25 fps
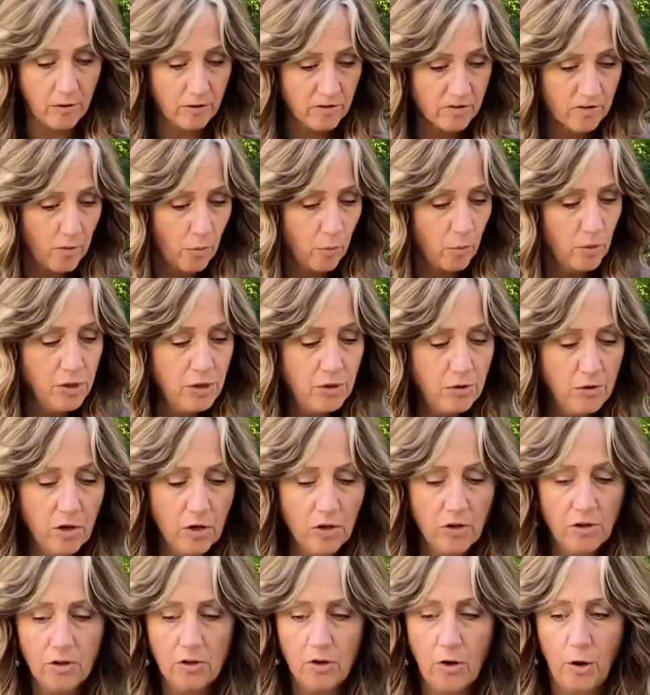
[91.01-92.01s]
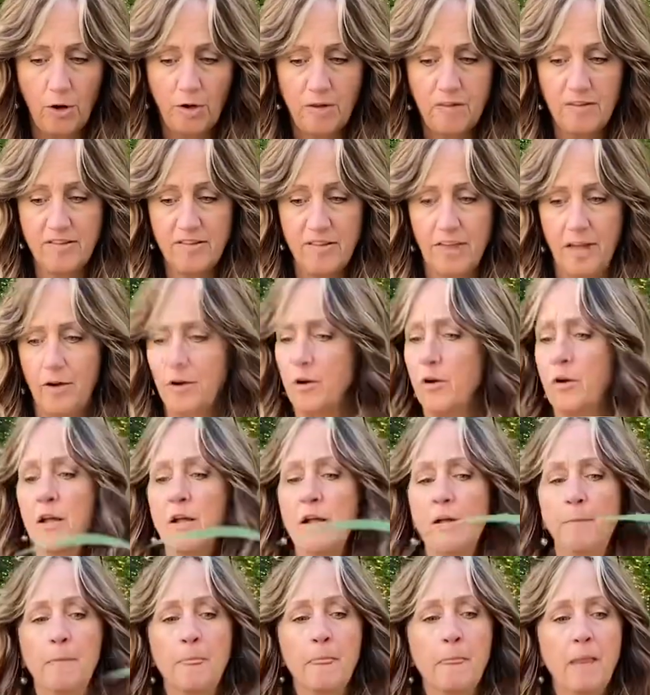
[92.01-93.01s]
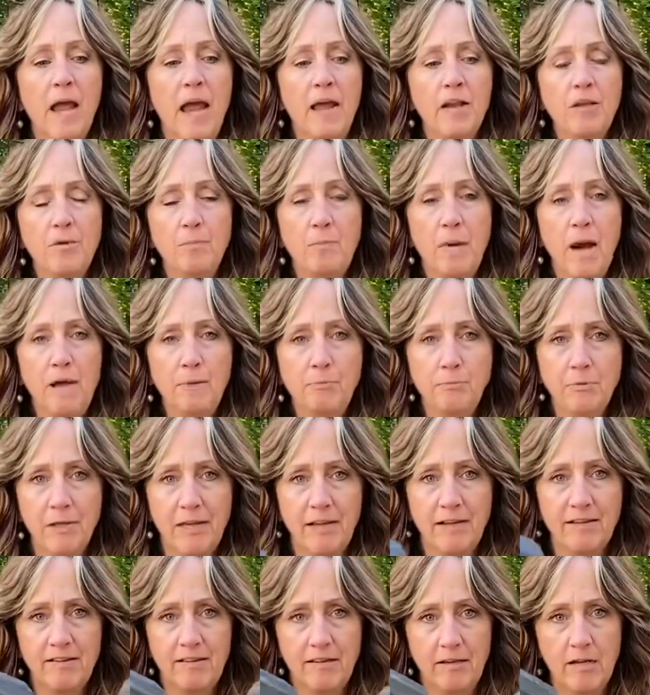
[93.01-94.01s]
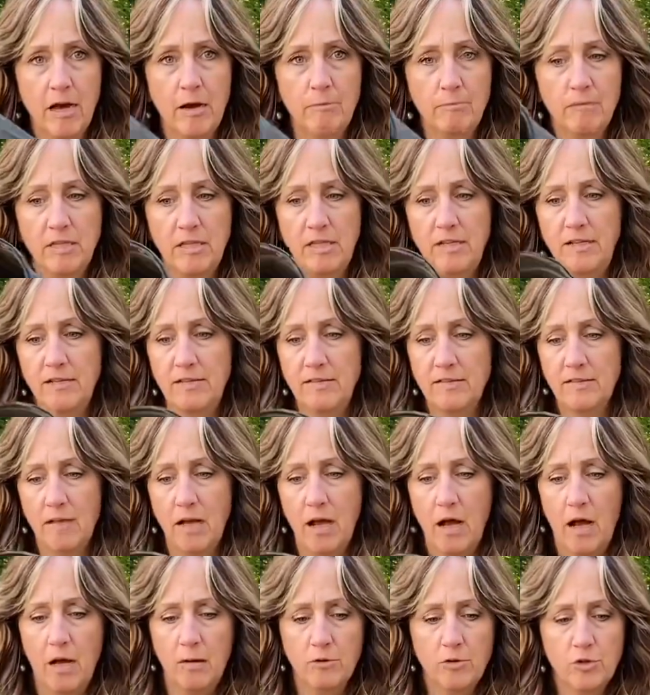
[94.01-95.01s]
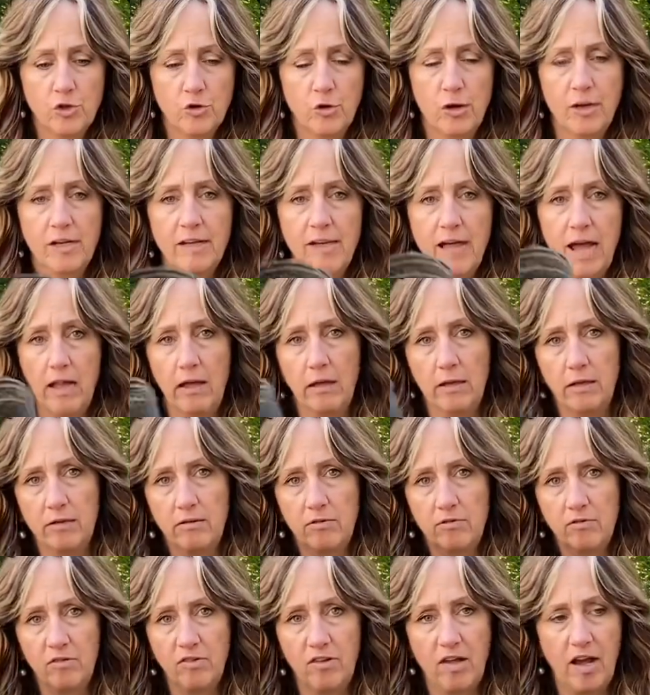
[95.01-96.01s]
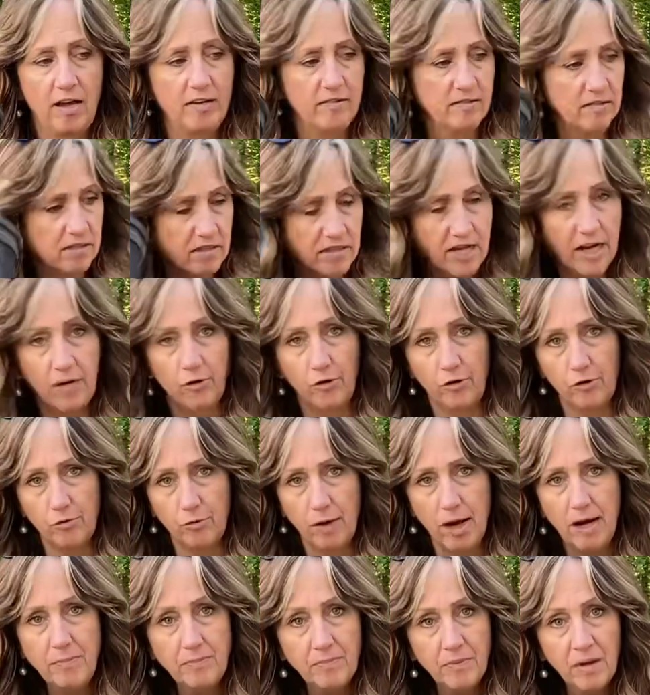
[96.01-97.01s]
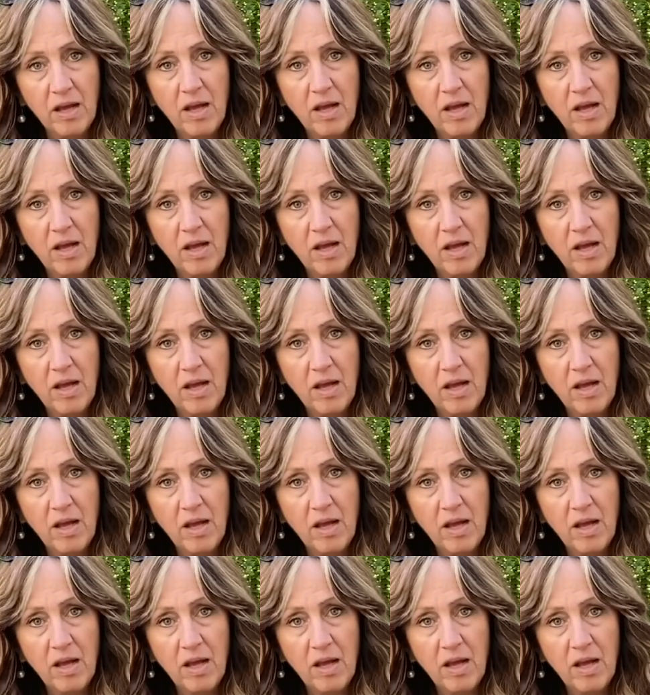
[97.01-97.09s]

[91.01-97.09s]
So when you go to the garden center and you buy plants that come in these trade gallon size containers, right?